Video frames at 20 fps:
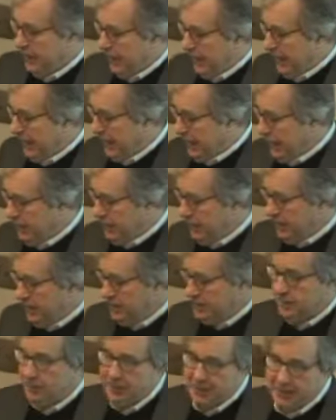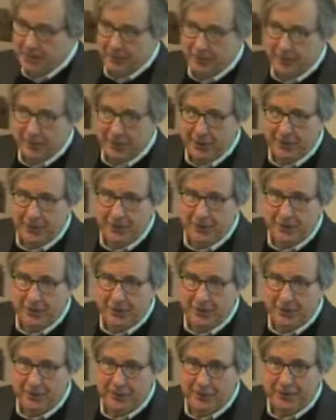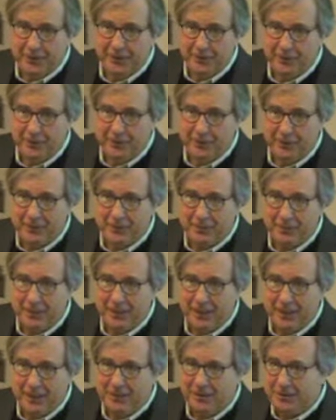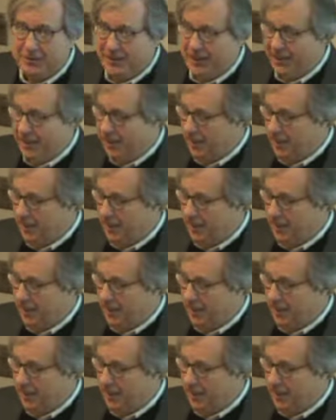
and it's a bit difficult to do it in 15 minutes.